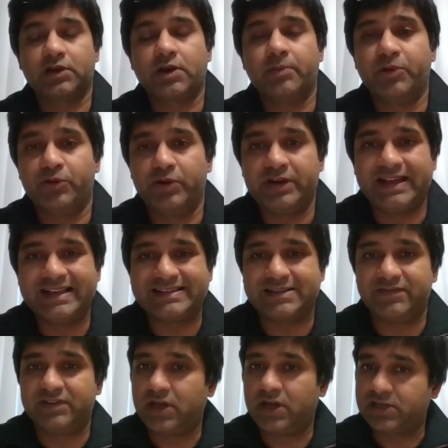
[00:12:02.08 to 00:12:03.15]
compute
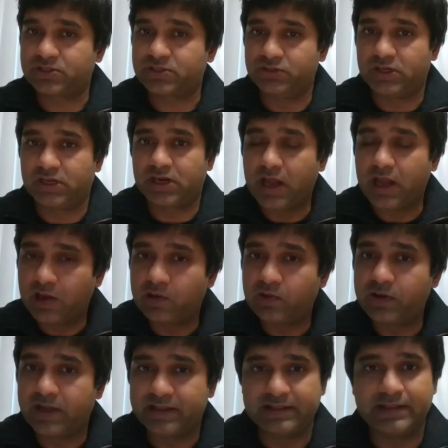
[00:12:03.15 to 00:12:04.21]
intensive tasks to the
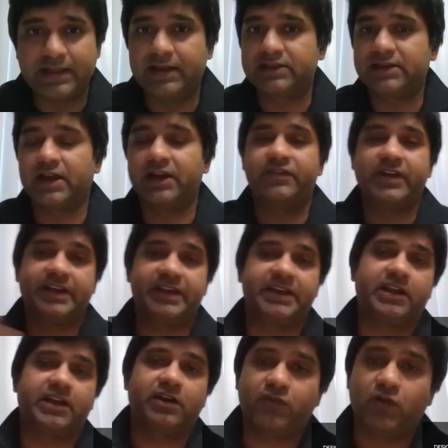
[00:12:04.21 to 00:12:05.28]
cloud and then kind of taking
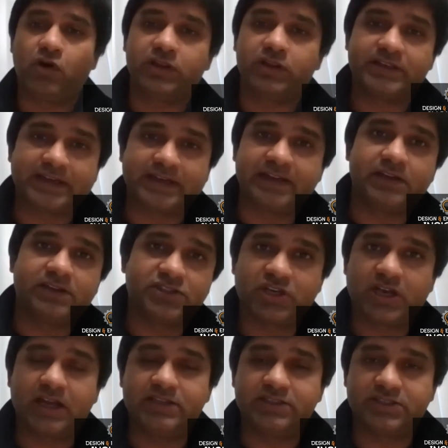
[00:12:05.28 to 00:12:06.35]
care of all the technical
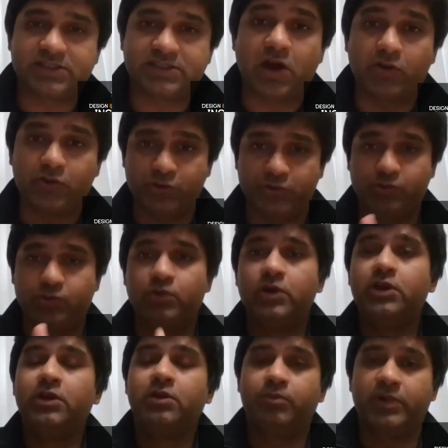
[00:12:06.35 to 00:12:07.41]
challenges how you
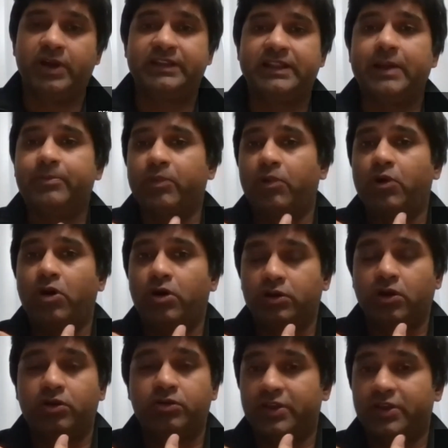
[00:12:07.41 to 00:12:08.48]
bring that on
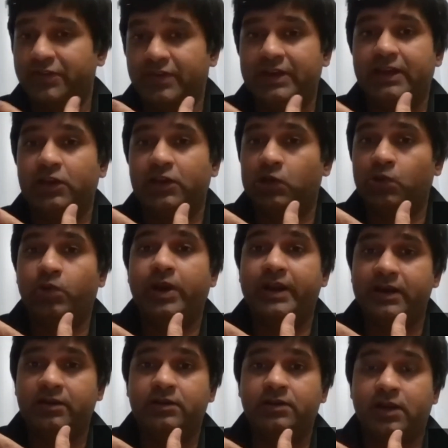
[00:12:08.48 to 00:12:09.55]
onto even a low
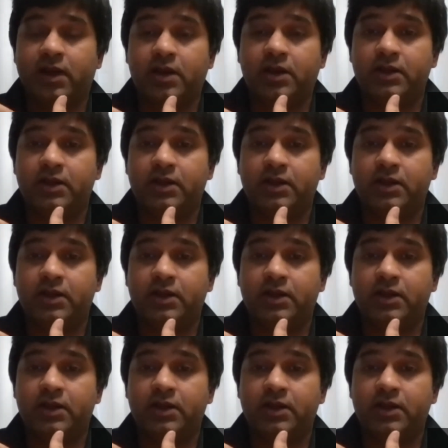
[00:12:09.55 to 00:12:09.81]
end uh,